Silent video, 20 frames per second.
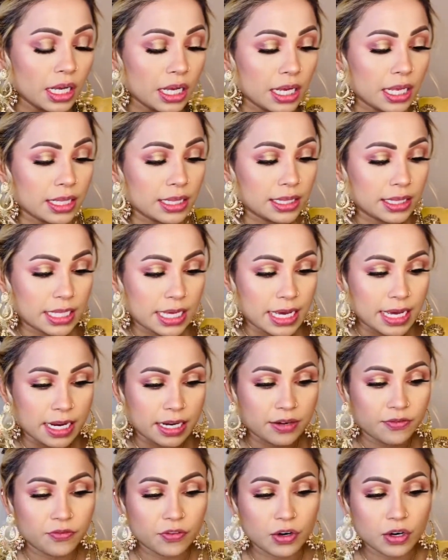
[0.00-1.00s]
Then
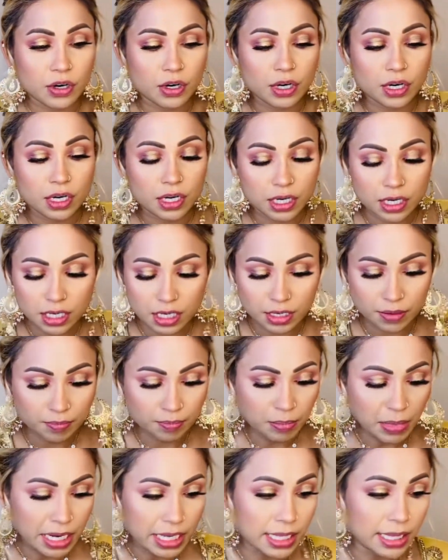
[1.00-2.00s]
for
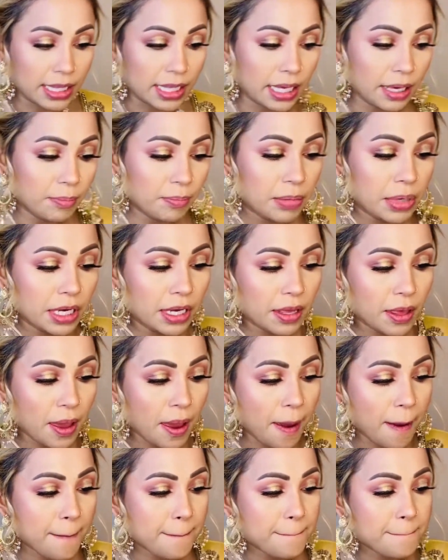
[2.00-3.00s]
my lip,
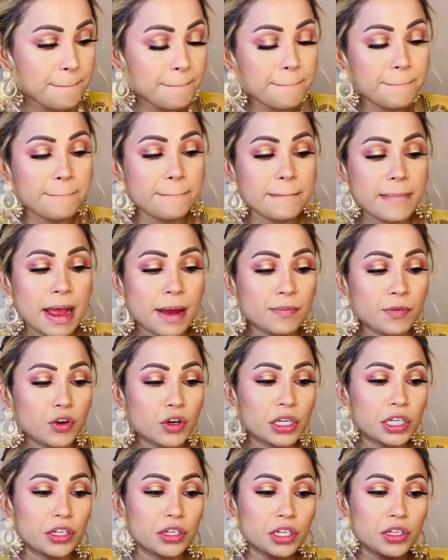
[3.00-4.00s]
I'm going
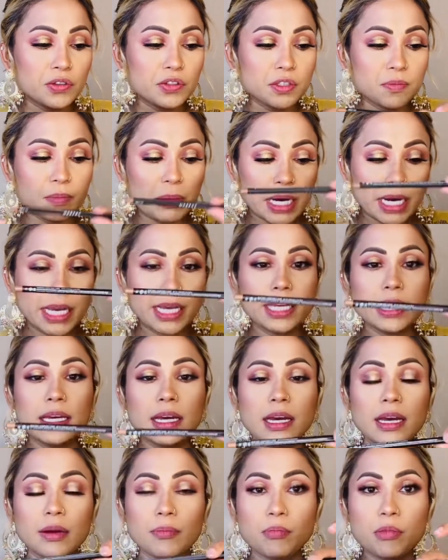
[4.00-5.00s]
to use my
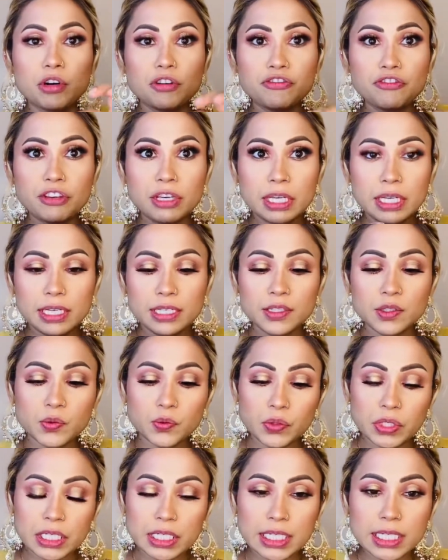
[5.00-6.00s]
Morphe
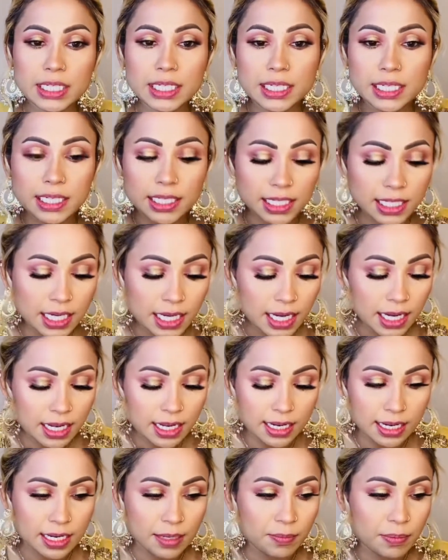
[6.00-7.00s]
Sweetie
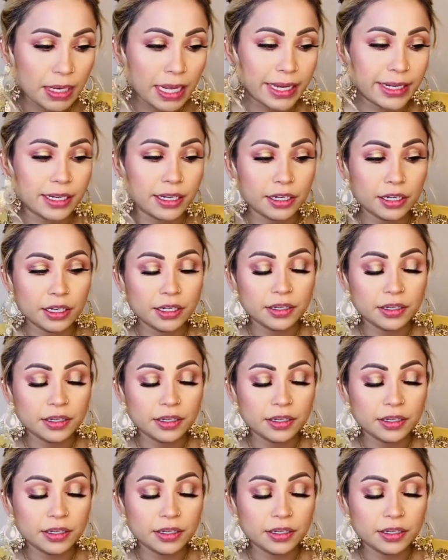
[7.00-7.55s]
lip liner.